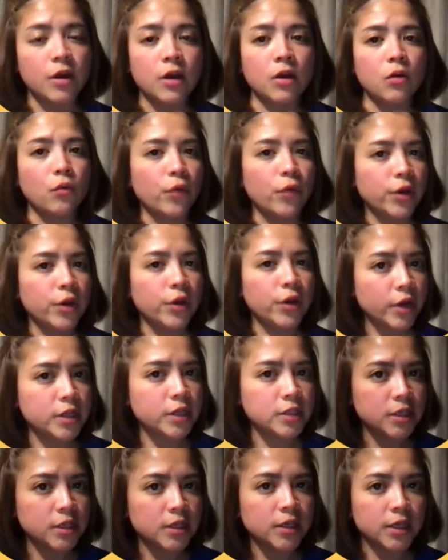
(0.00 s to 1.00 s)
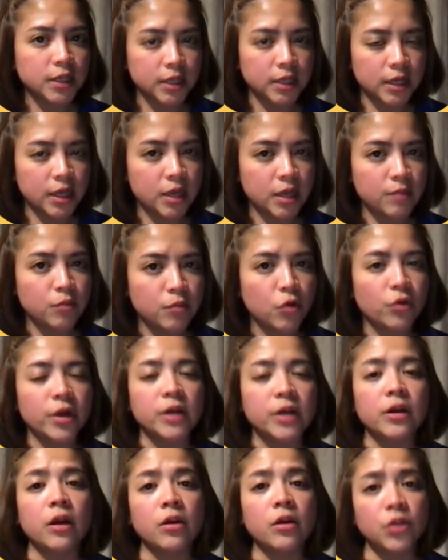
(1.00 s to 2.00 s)
when writing a claim or an
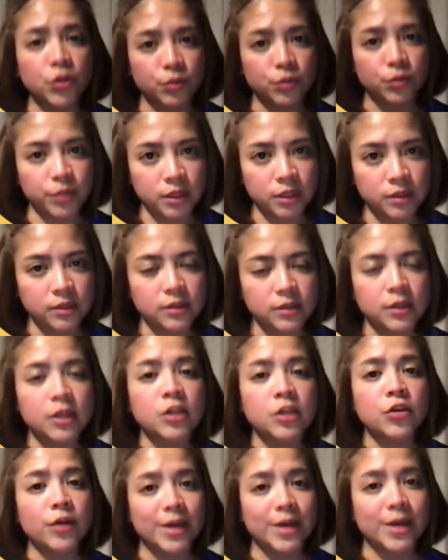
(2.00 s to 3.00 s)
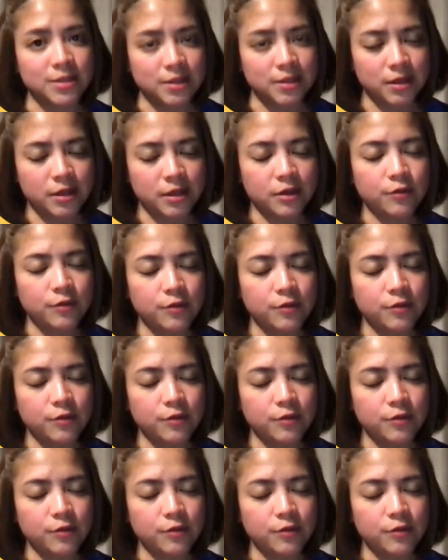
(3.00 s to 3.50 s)
argument in your essay.